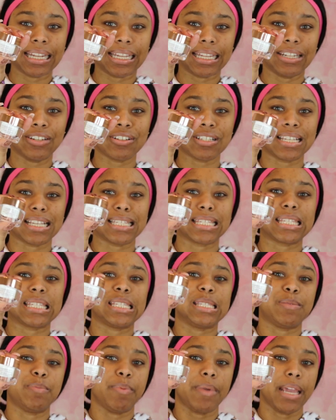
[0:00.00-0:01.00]
It looks
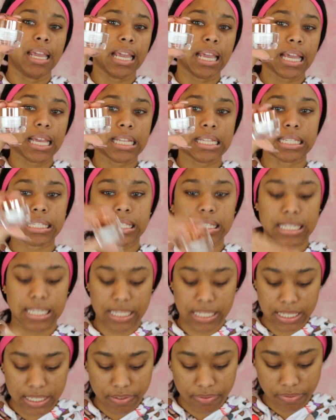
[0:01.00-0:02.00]

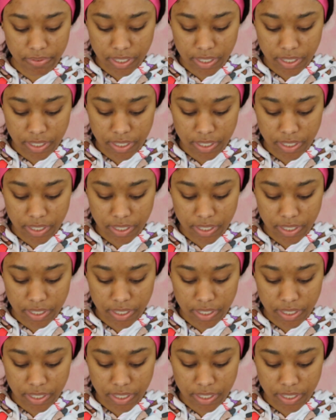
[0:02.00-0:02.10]
expansive.